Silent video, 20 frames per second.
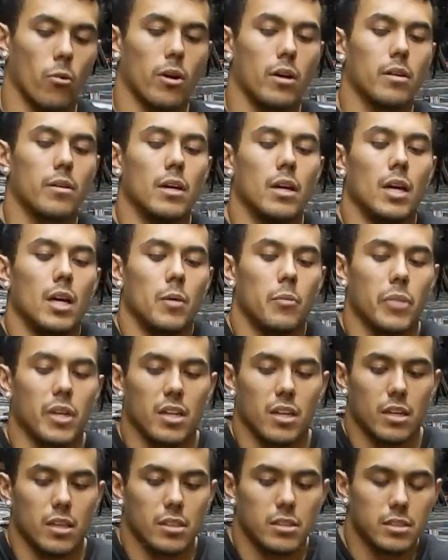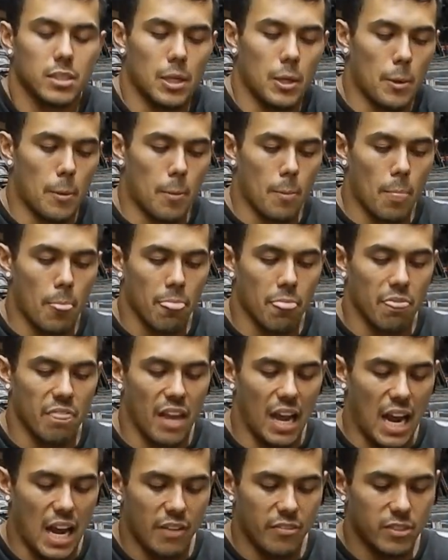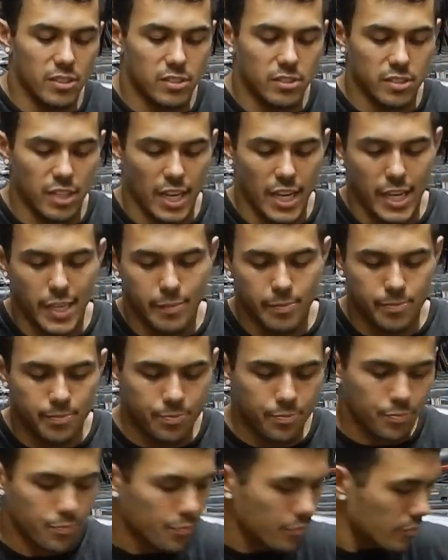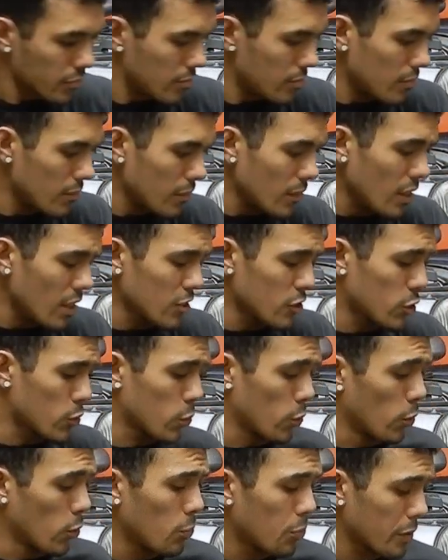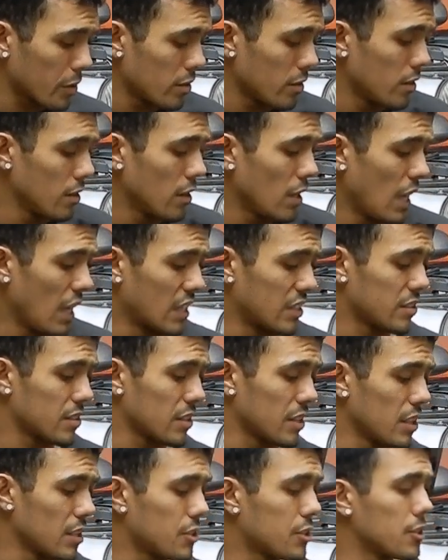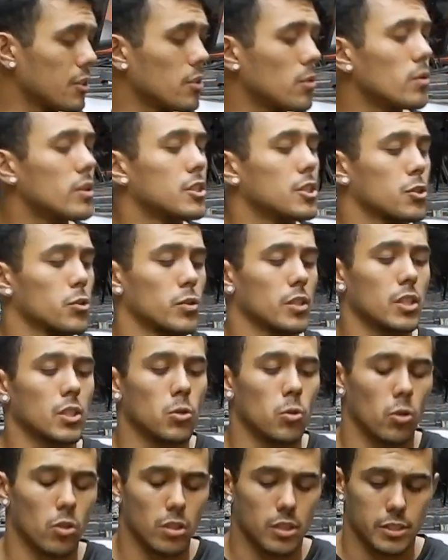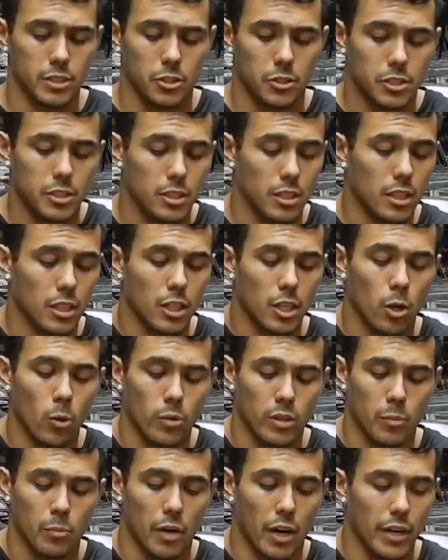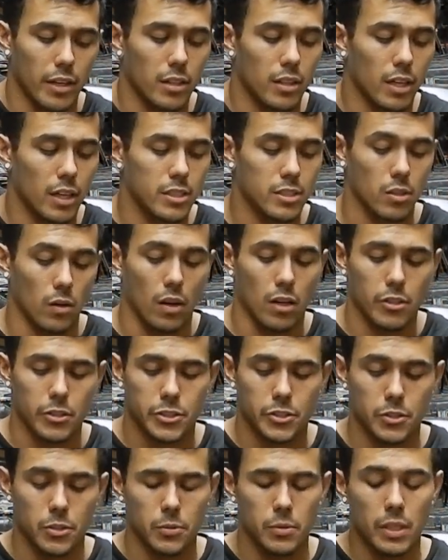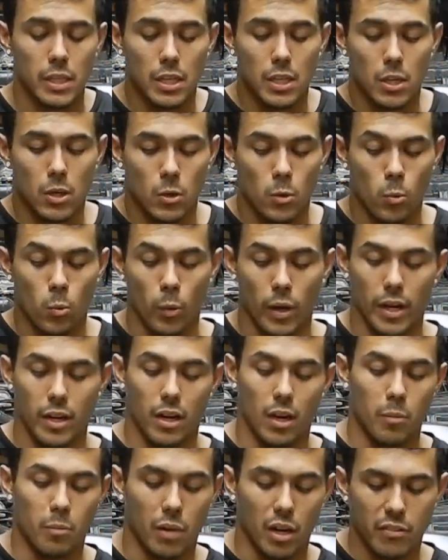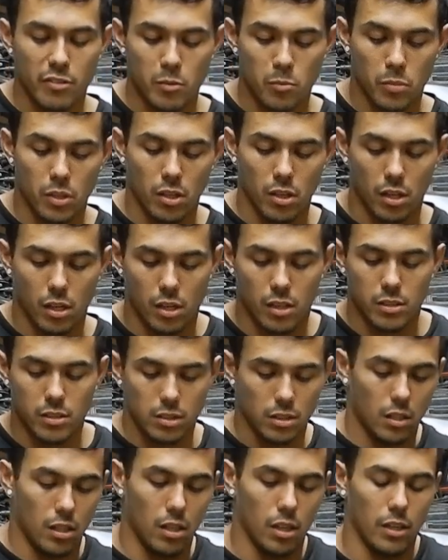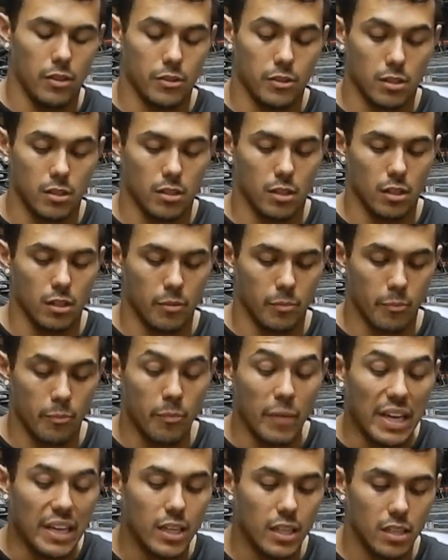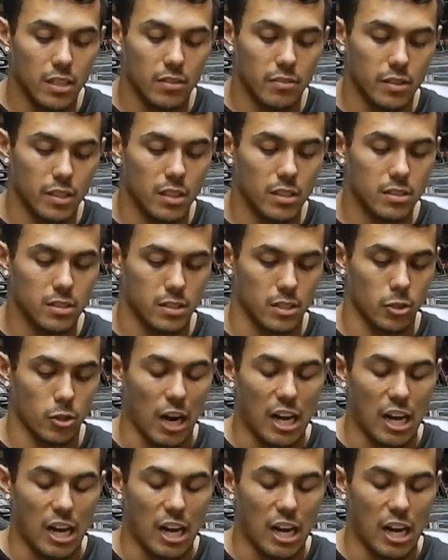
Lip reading: more, because they have the same swoop as these do, which is really cool because they're still going to go with the body line. So Autoextrude went above and beyond on the making of these and the